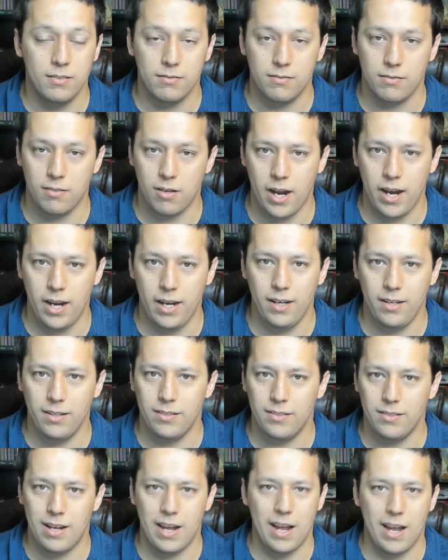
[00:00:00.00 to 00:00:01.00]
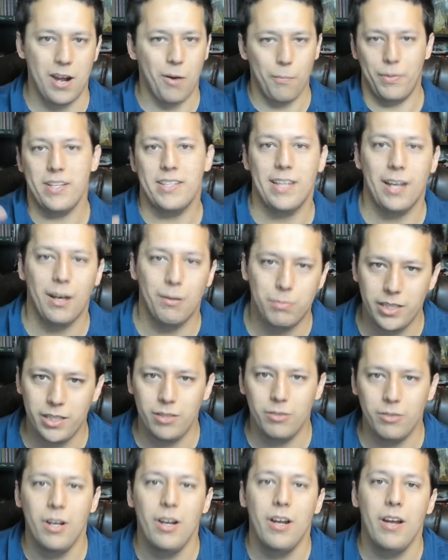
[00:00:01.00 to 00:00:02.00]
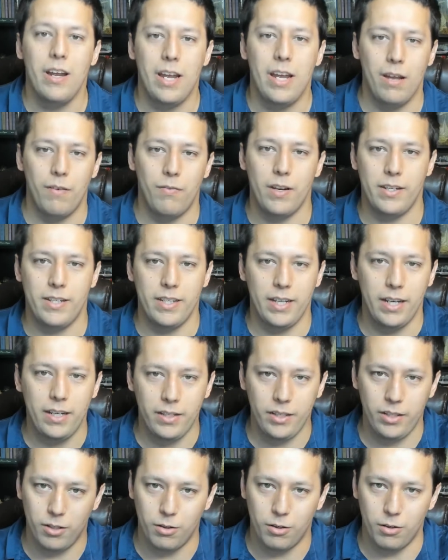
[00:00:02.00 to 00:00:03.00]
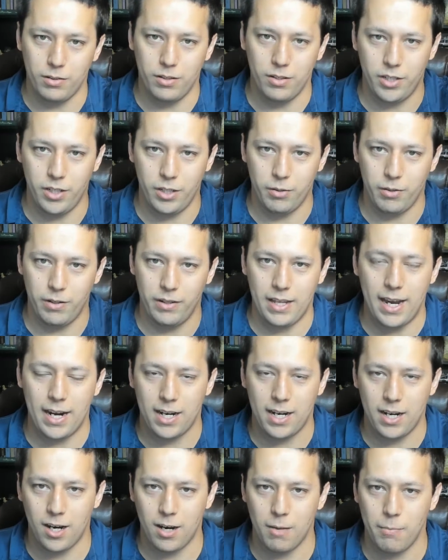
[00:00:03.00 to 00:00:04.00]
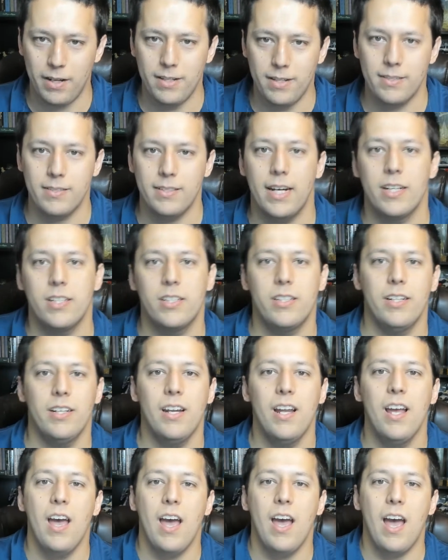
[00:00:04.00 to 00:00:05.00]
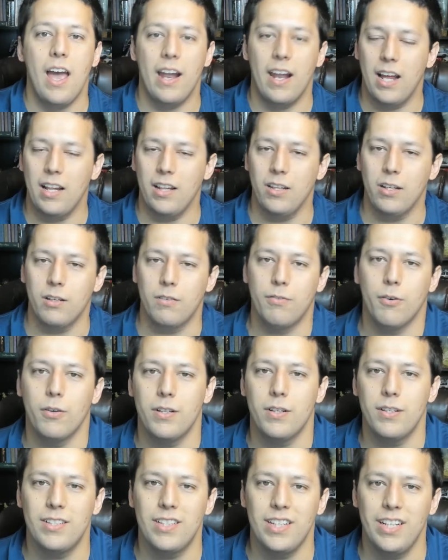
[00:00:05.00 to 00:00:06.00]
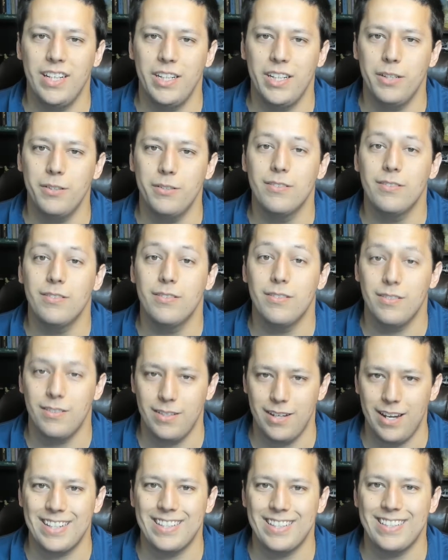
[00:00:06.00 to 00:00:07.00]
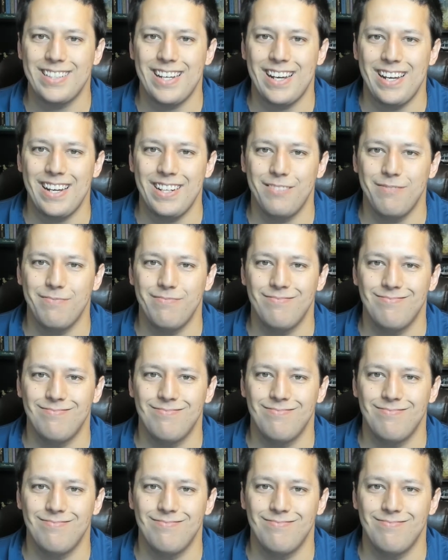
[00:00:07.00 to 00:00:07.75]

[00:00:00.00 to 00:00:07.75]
Right? I hope this helped you. If it did, you know what to do in that comment section, and I look forward to seeing you next time.